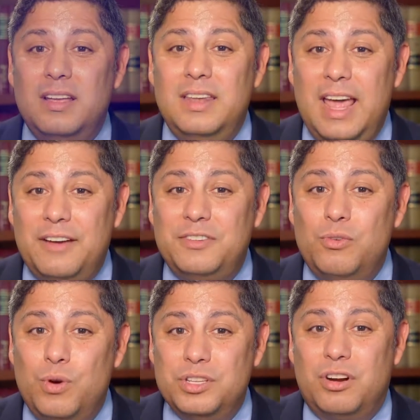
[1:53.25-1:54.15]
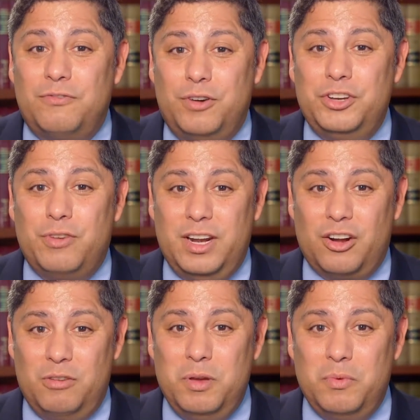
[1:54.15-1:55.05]
NAFTA was our free trade
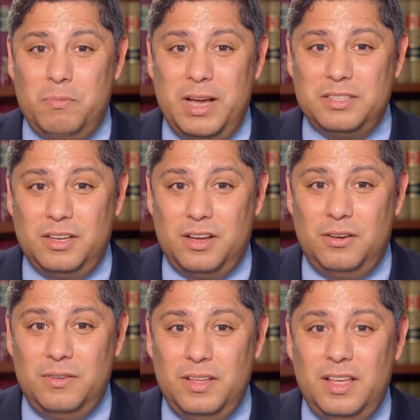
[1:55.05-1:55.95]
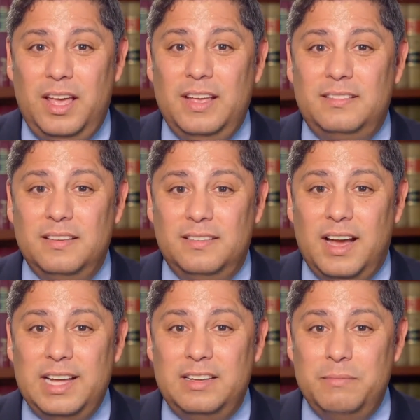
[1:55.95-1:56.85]
agreement with Mexico. It's
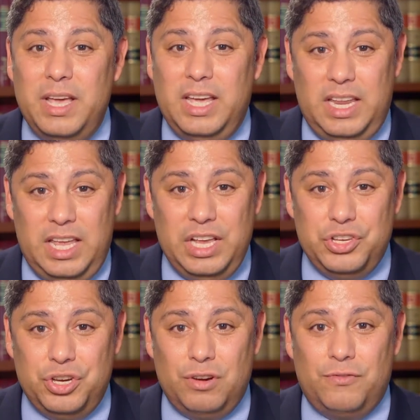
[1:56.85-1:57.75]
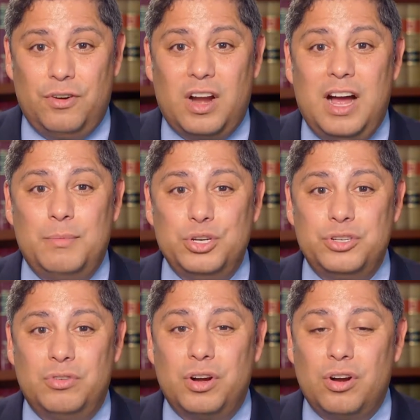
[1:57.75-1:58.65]
designed to make it easier for commerce
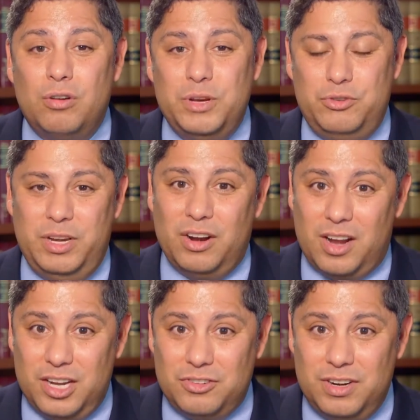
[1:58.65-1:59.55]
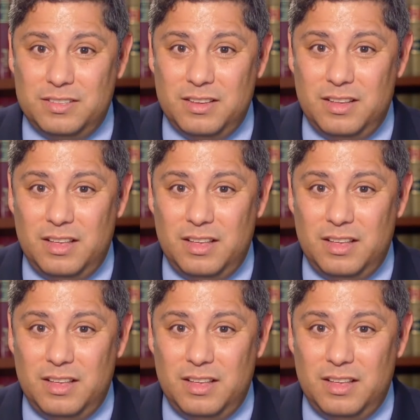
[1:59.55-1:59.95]
to occur between our countries.